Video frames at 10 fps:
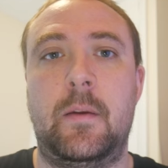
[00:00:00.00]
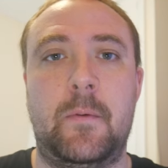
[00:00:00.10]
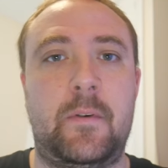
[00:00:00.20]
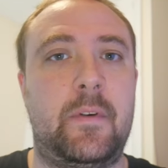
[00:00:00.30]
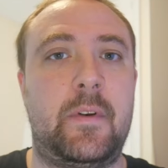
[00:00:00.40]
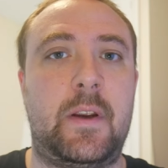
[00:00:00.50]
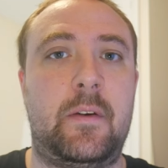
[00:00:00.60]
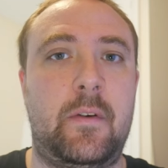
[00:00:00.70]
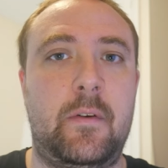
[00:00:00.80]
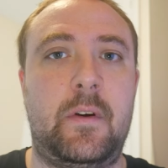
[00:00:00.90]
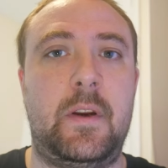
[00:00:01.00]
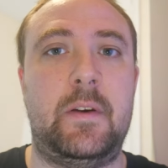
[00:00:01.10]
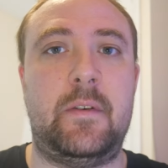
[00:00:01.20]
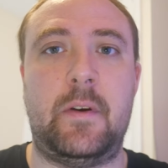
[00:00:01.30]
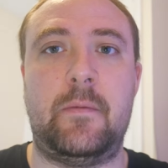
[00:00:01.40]
modern day Turkey,
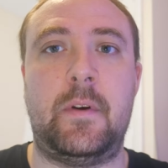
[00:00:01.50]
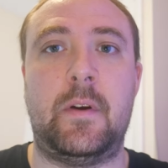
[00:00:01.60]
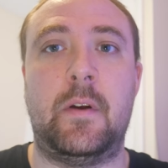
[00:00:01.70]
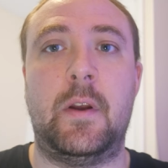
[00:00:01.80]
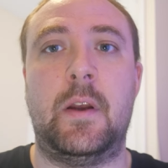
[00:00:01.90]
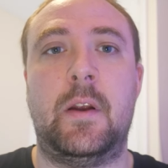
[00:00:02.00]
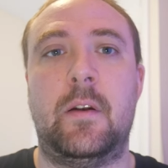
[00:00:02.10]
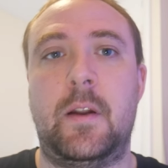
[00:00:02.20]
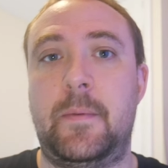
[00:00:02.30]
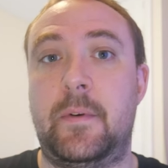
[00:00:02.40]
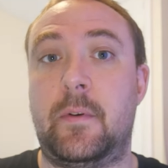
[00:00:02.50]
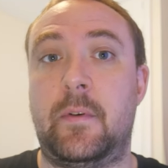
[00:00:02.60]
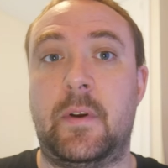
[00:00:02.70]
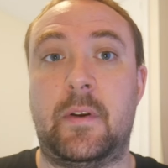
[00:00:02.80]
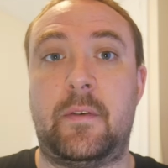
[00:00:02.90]
Syria,
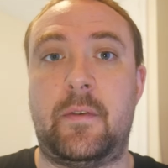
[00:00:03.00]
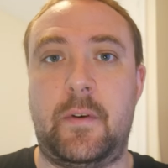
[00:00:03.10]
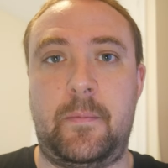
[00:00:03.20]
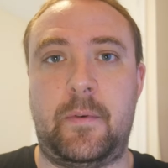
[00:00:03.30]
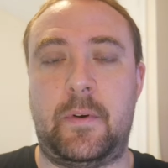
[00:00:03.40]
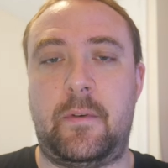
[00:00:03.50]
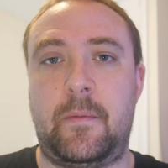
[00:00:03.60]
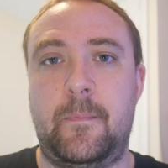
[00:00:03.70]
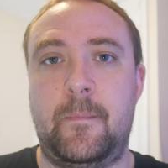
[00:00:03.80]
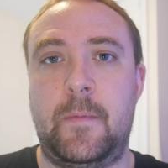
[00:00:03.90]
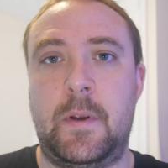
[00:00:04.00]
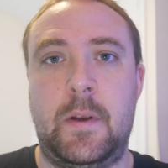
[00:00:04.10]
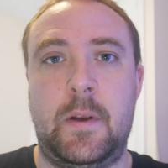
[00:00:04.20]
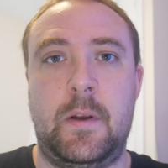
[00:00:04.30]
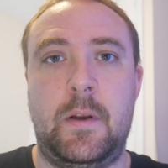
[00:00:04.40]
Lebanon, and Cyprus.
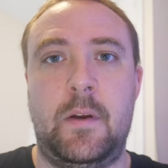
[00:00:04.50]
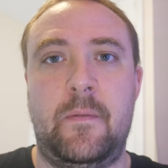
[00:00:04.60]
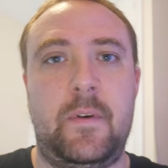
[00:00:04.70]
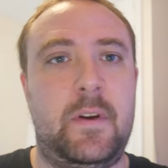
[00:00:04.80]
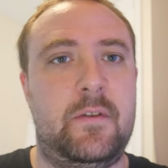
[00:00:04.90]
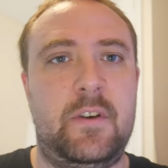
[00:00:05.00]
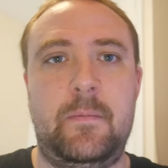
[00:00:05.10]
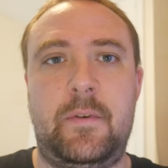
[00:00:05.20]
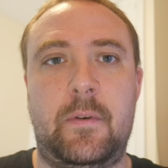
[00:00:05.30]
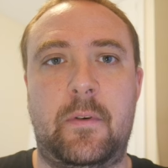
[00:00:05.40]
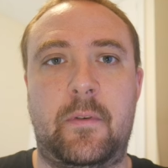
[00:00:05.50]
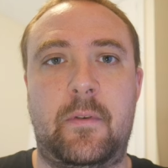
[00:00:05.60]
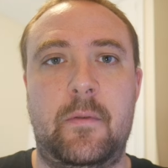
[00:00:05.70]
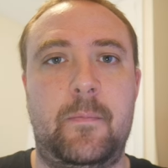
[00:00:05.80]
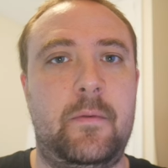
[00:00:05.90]
For the Egyptians,
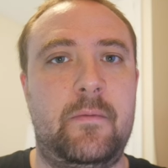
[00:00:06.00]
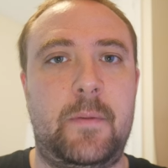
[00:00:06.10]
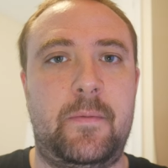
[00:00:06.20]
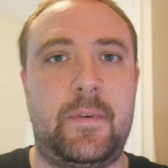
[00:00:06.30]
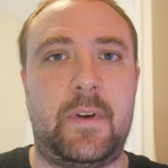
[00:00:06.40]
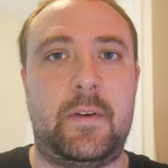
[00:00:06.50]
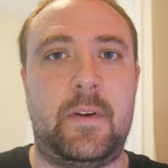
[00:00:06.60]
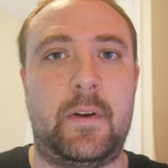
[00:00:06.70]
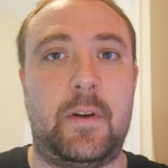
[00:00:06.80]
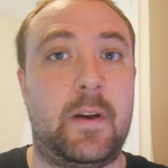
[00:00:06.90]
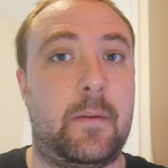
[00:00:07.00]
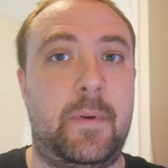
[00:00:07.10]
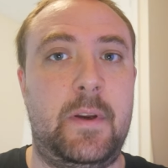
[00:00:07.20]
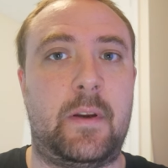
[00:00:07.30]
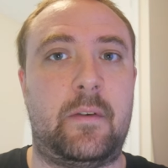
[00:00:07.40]
the bull represented
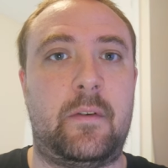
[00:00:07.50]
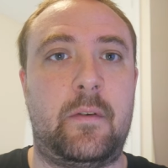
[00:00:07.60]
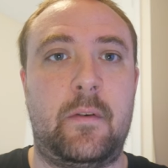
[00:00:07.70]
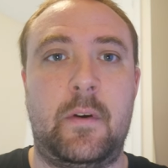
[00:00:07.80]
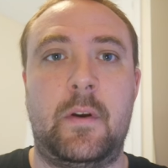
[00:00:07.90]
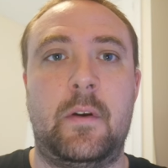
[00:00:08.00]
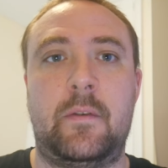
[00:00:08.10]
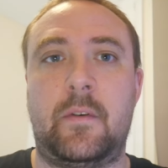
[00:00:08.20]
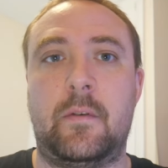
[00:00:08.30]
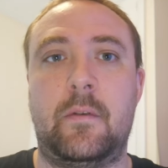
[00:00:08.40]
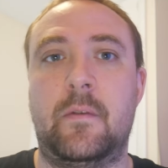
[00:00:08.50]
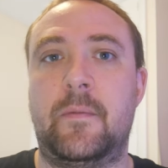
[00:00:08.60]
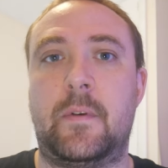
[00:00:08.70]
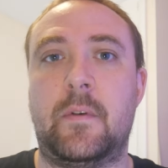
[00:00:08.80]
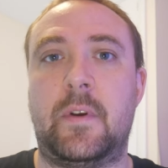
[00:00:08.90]
Apis, son of
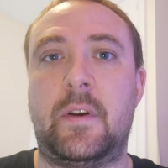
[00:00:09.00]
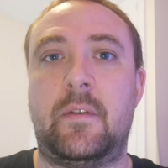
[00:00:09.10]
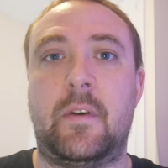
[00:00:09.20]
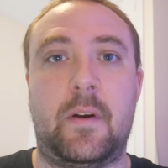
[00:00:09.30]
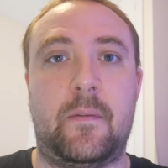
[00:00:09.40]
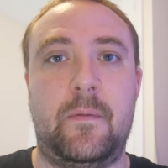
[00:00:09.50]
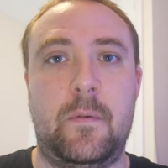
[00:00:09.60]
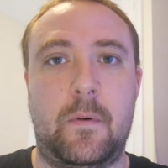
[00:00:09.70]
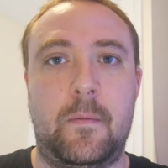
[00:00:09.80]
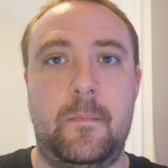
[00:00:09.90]
the goddess Hathor,